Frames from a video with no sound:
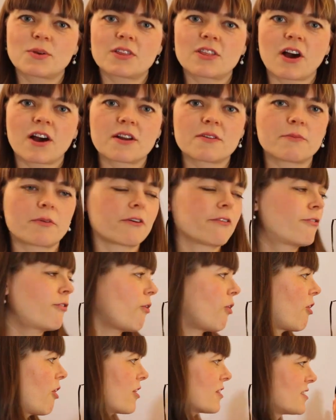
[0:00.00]
we thought of
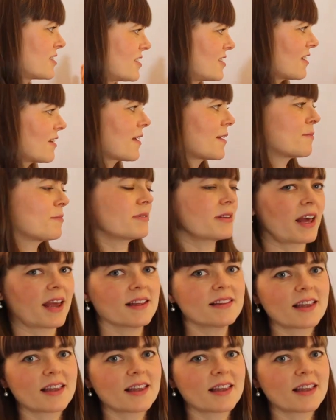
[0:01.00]
before are still in play,